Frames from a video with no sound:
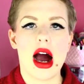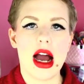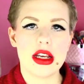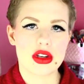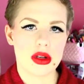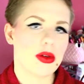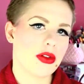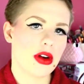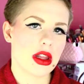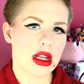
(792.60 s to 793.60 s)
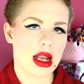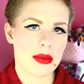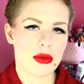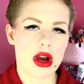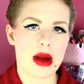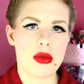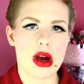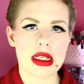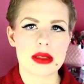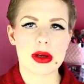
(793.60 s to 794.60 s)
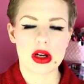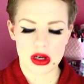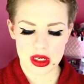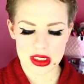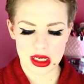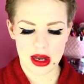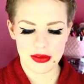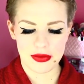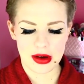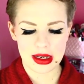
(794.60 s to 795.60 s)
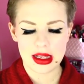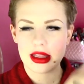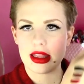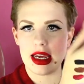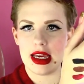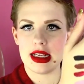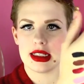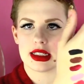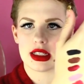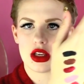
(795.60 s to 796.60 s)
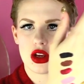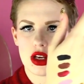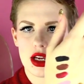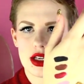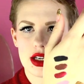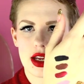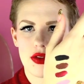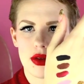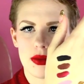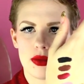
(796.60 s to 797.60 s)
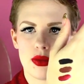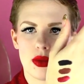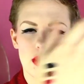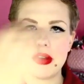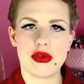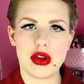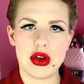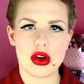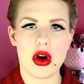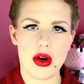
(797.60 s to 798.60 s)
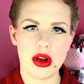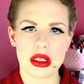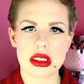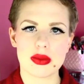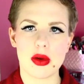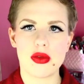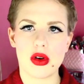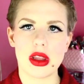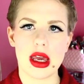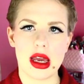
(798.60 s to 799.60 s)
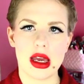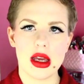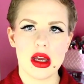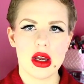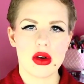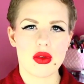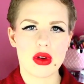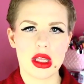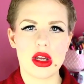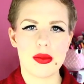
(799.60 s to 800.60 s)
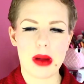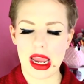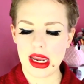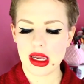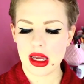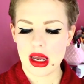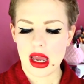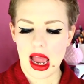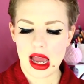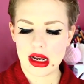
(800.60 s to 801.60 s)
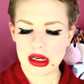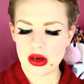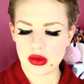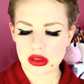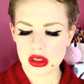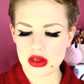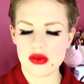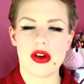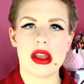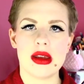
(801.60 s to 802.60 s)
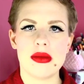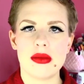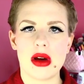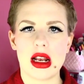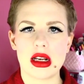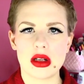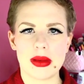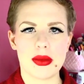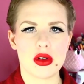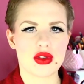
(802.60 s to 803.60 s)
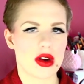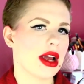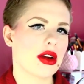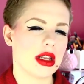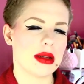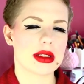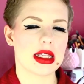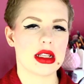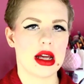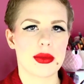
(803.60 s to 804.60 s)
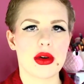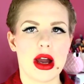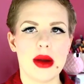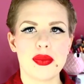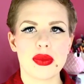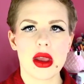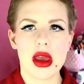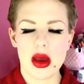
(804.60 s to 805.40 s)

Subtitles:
I do prefer the Lime Crime ones because I find that these, you need to give them a few coats before they're really opaque. And I also do find them a little bit more drying on the lips than the Lime Crime.